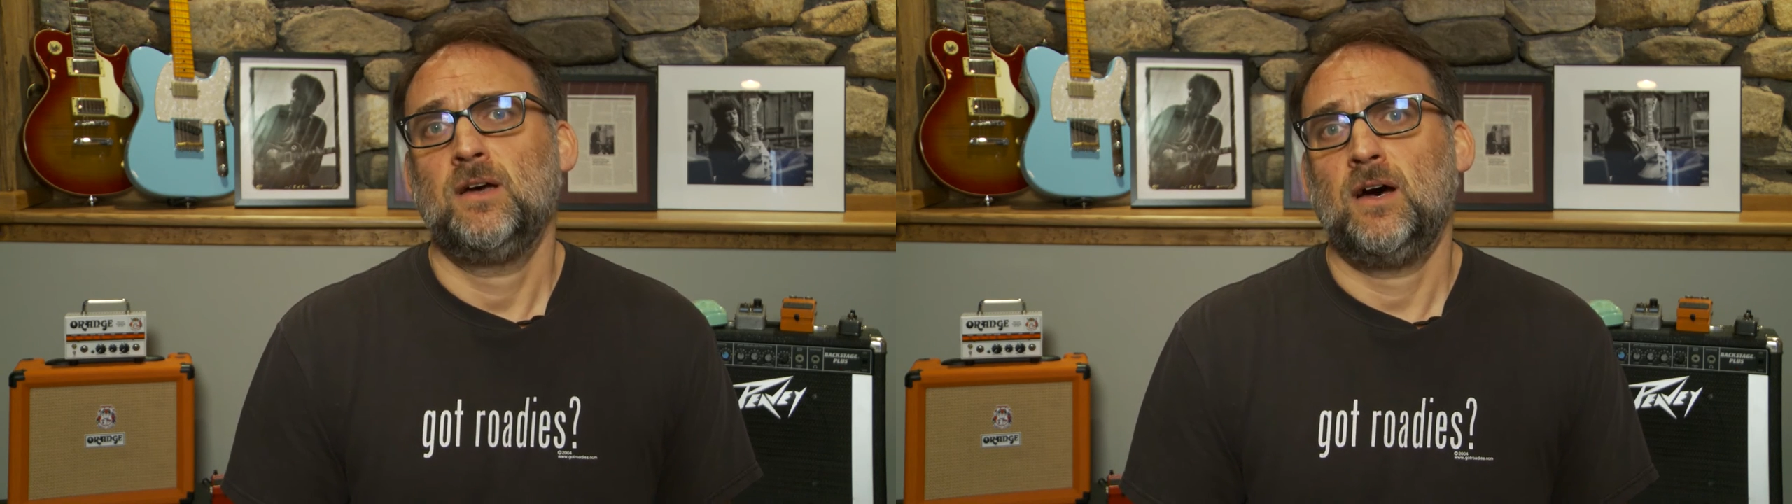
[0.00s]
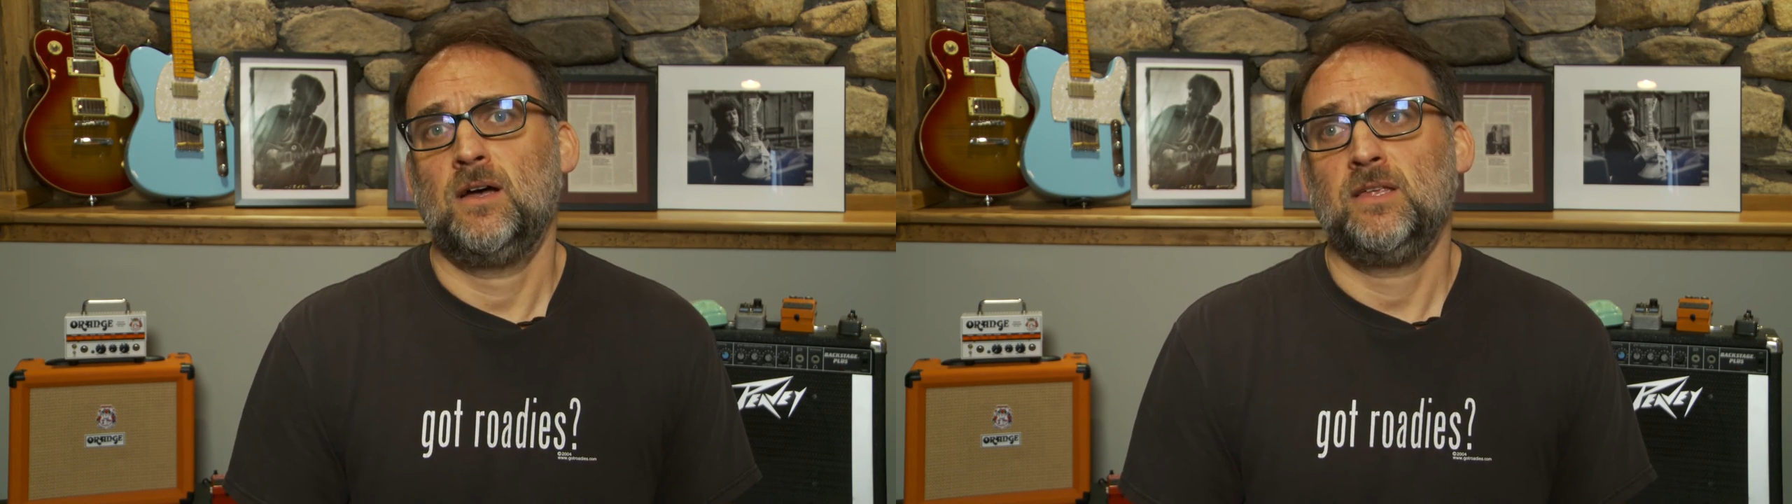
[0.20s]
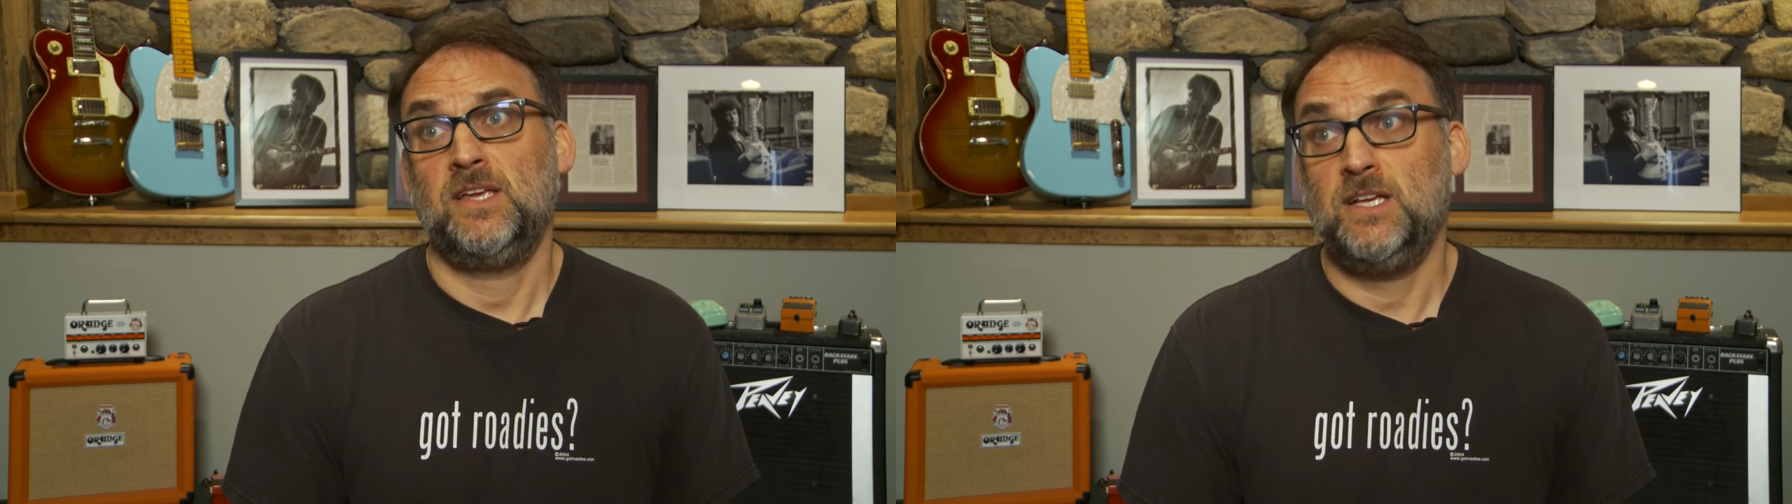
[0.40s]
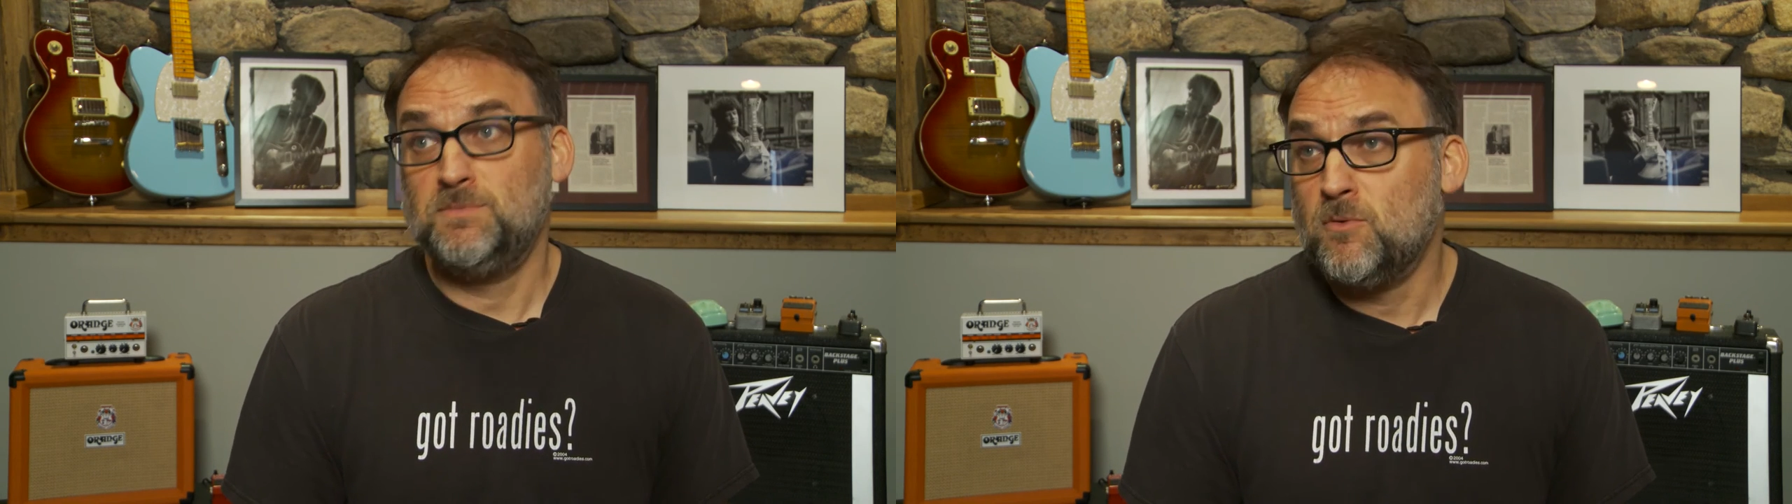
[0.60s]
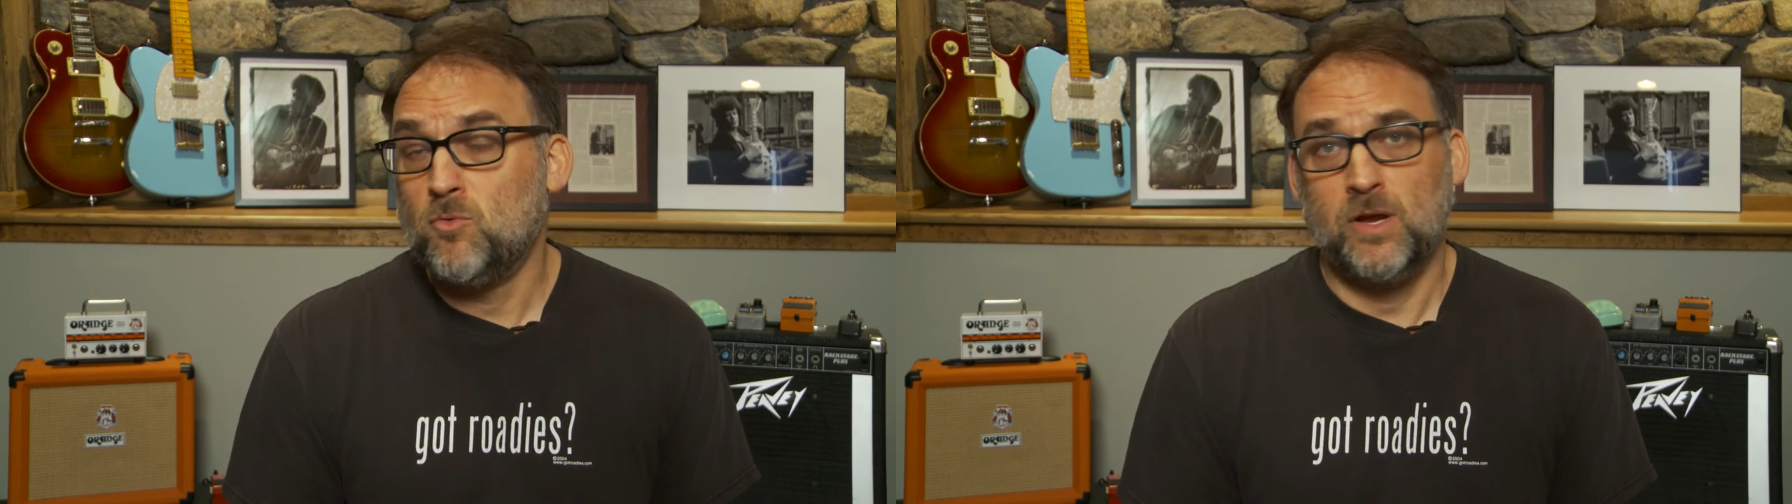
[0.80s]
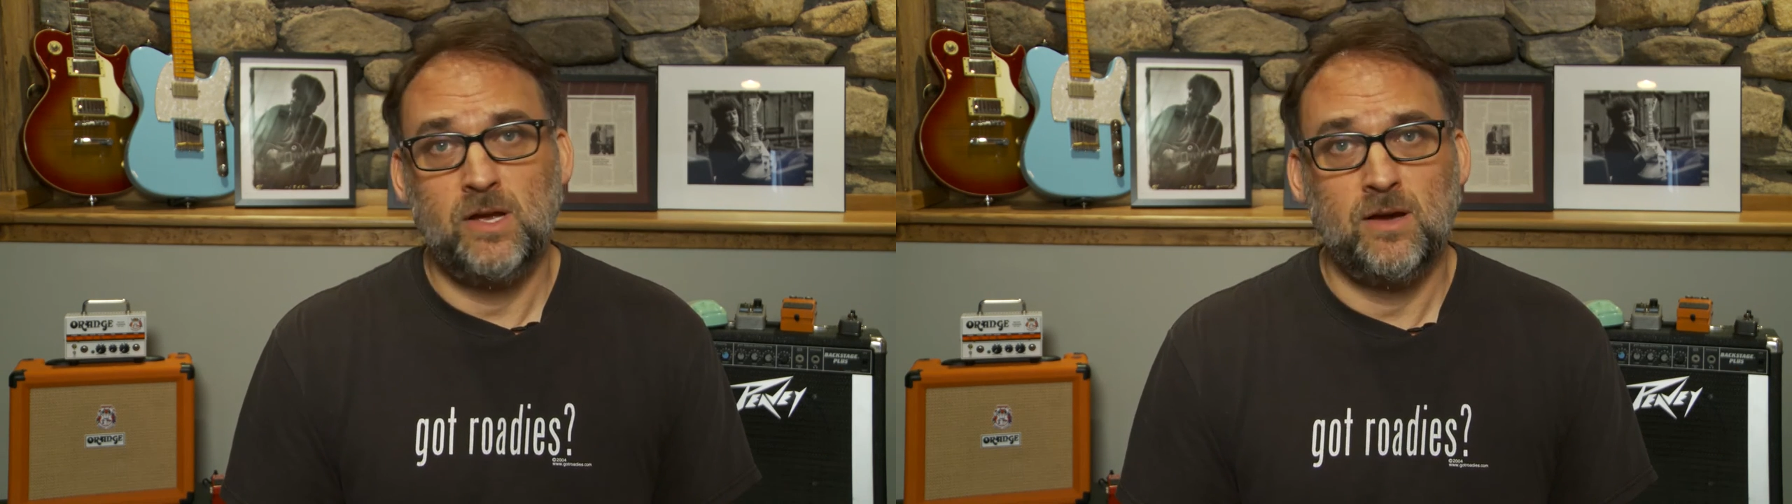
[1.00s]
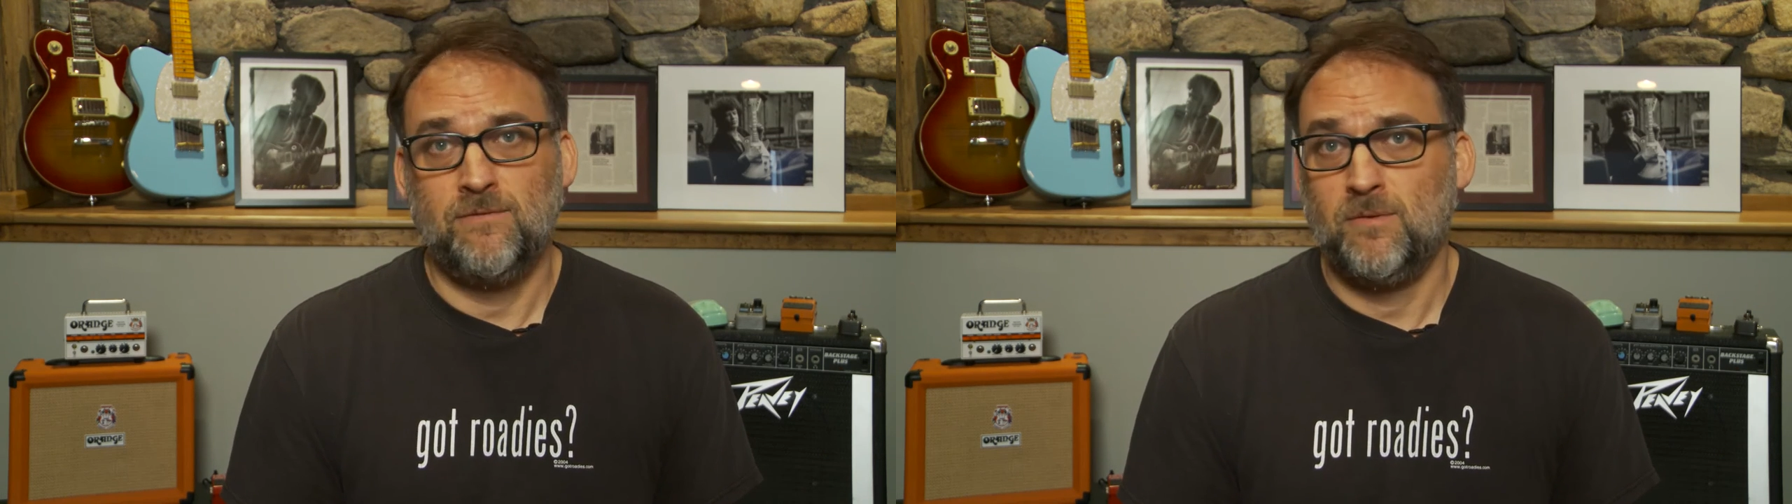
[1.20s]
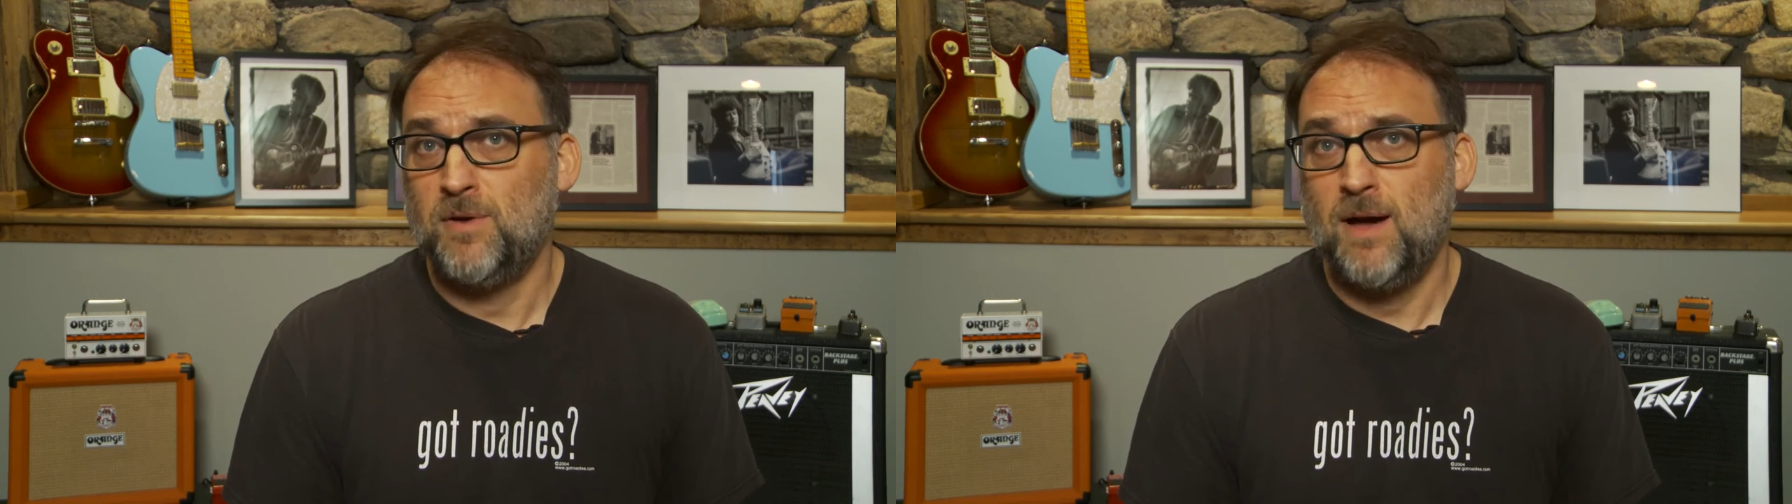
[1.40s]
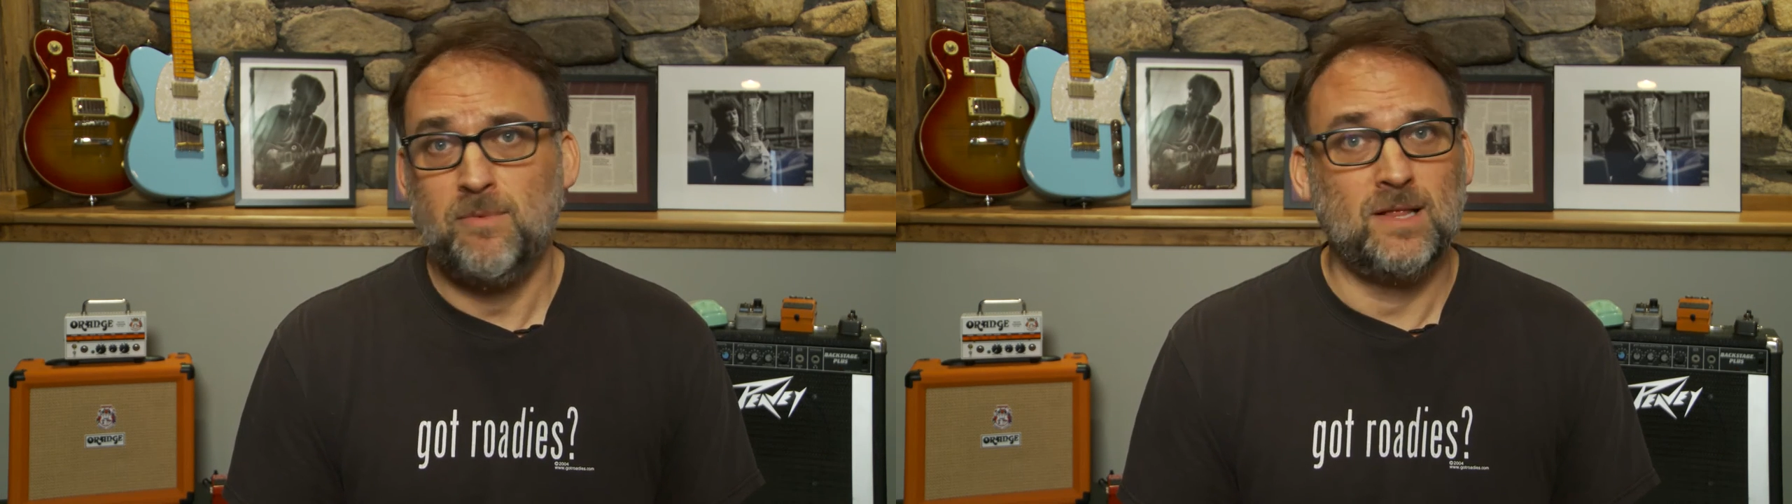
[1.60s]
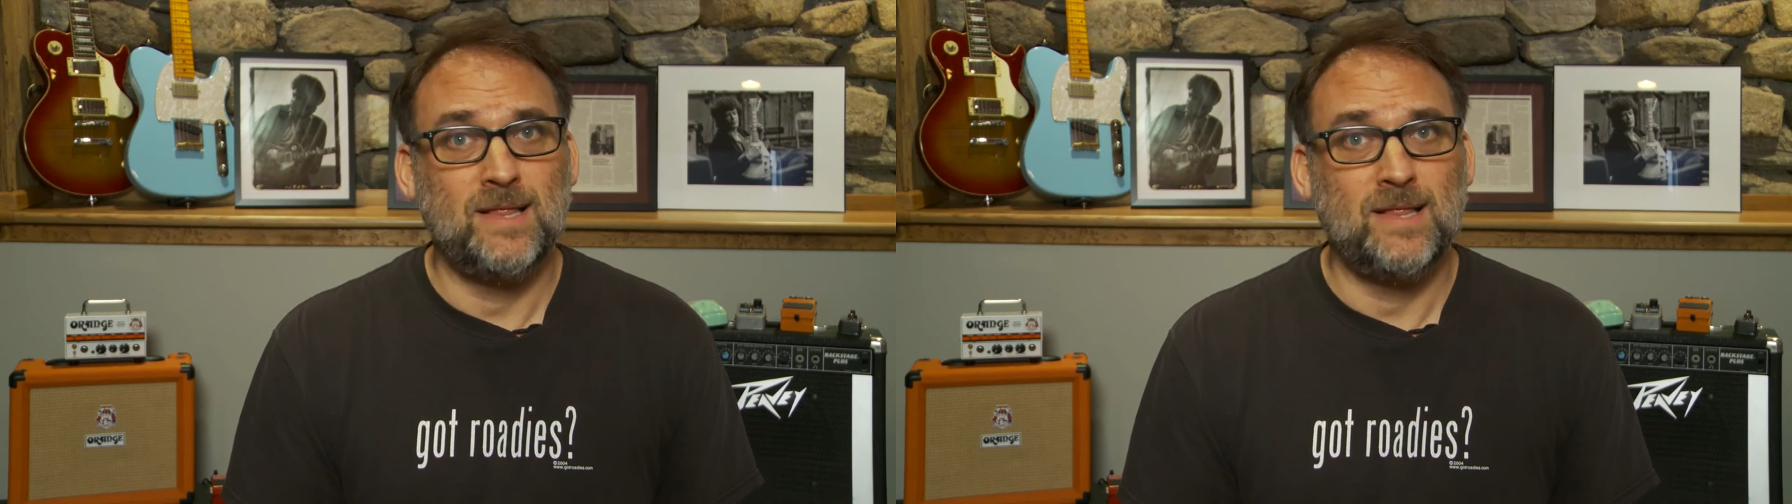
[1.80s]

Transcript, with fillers: uh, that he's been working on for probably the